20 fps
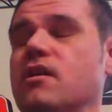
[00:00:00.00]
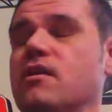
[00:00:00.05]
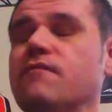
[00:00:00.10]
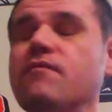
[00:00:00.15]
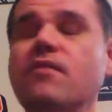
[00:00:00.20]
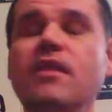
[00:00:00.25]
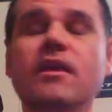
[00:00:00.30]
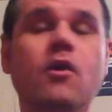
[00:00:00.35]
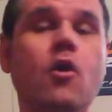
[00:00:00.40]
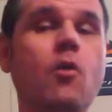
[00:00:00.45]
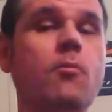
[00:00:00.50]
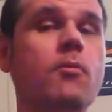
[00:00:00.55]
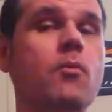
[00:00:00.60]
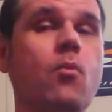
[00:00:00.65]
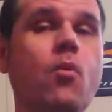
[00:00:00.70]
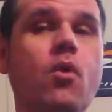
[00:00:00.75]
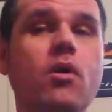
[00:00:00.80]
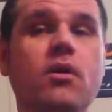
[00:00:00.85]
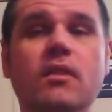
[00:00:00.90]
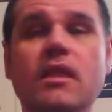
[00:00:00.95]
for like open
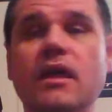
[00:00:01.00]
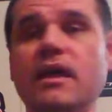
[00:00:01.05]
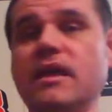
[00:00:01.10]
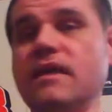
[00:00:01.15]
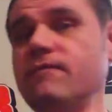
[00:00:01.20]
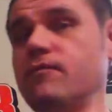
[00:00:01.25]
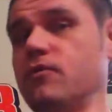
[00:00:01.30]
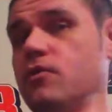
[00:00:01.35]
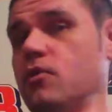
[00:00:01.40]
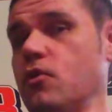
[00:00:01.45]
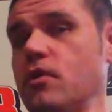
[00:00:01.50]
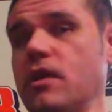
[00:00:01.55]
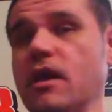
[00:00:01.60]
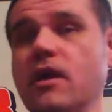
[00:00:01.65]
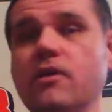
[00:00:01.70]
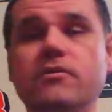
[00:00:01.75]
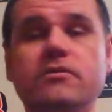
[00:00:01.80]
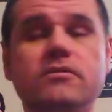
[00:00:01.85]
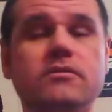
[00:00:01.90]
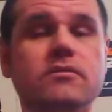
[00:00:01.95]
water. Like if you go
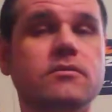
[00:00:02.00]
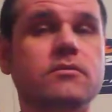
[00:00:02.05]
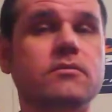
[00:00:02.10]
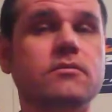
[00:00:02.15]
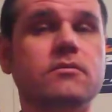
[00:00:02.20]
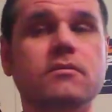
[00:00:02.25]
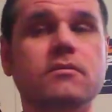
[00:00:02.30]
down to